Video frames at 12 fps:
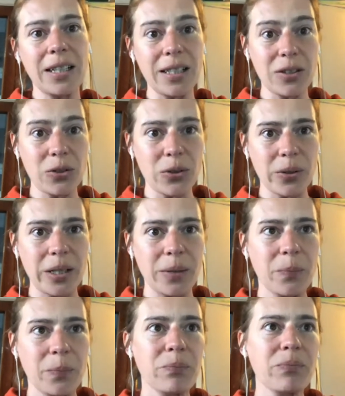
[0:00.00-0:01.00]
and
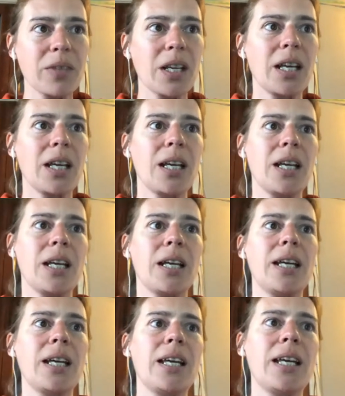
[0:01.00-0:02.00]
history.
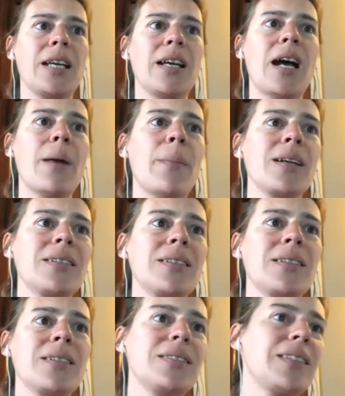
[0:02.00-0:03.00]
Uh,
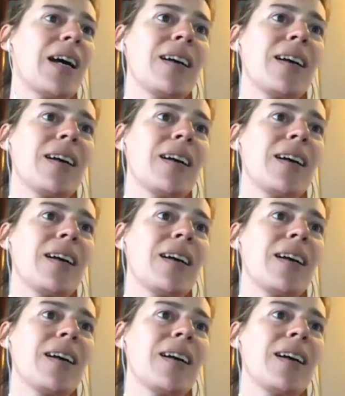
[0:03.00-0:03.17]
among the